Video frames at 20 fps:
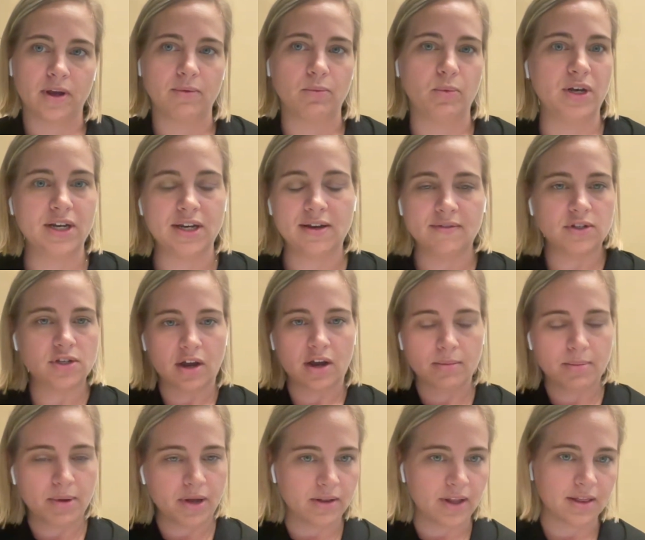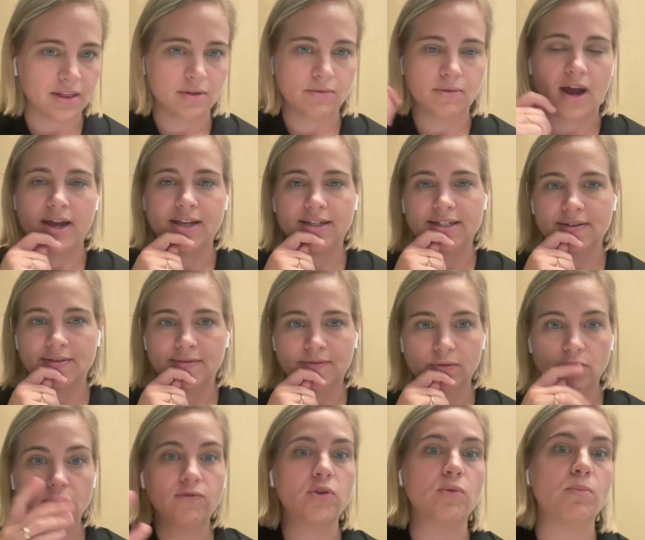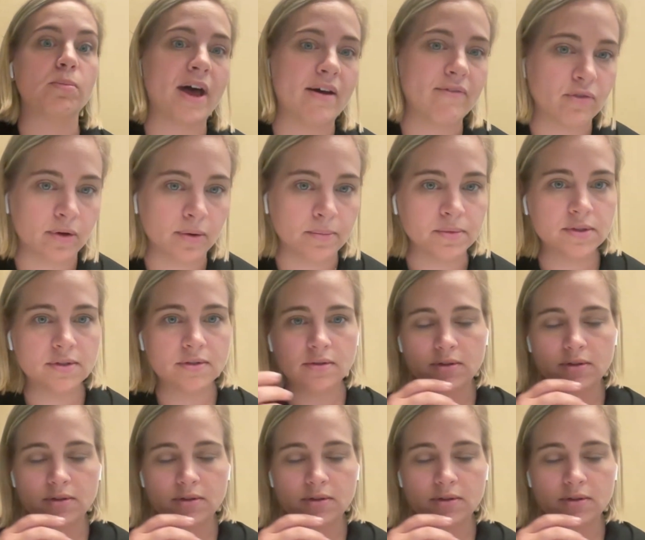we didn't even talk about like the rise of review platforms.